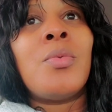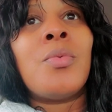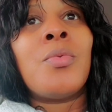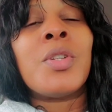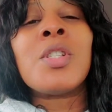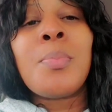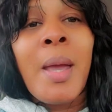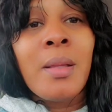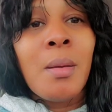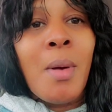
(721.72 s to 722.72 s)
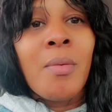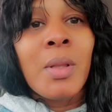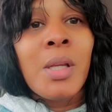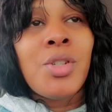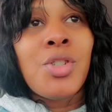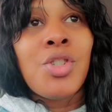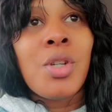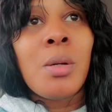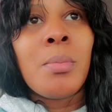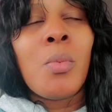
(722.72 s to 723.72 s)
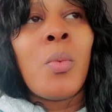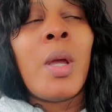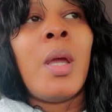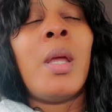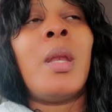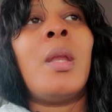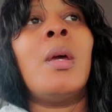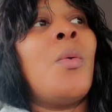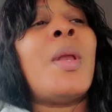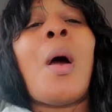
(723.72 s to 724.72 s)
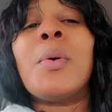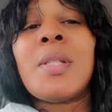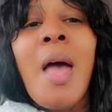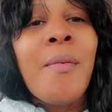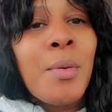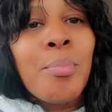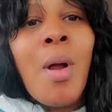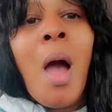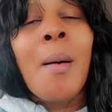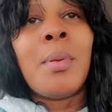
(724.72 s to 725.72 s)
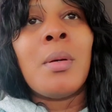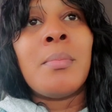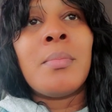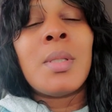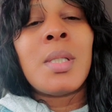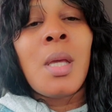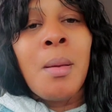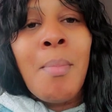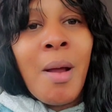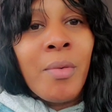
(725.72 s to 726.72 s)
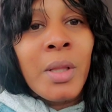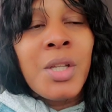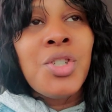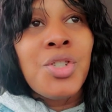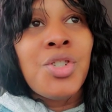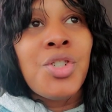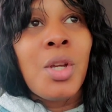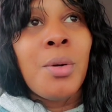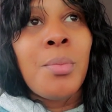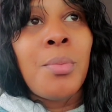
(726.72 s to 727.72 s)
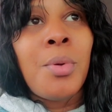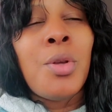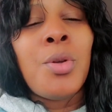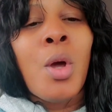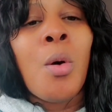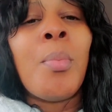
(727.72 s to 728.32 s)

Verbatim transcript: respecting my relationship, when when I was having problems in my relationship, you know.